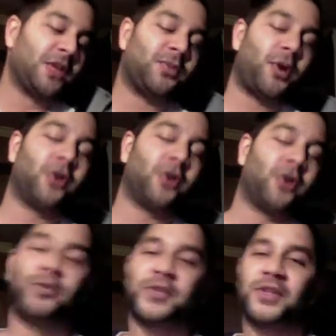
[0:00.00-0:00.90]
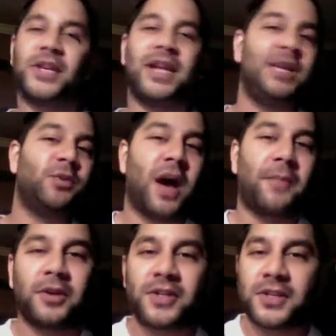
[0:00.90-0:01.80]
DeMar DeRozan saying he will
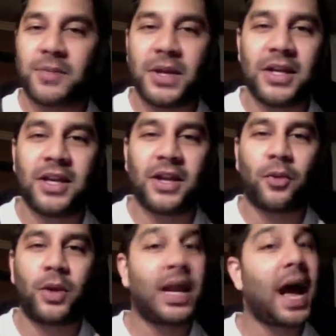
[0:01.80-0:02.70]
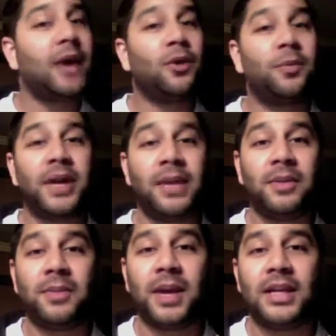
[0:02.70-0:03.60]
not participate in another one, and I don't blame
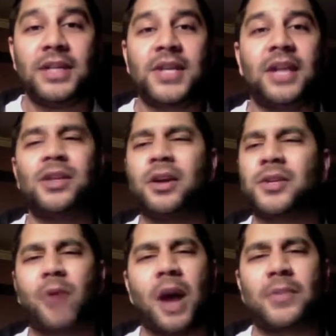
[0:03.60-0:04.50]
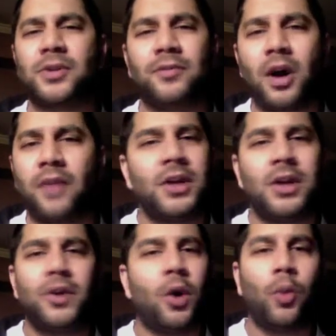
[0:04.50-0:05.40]
him, man. He said as long as props are involved,
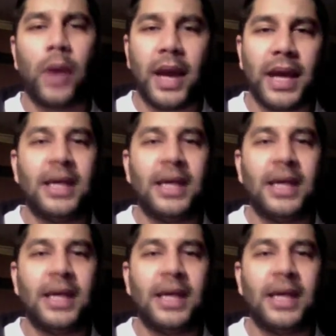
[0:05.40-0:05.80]
no way.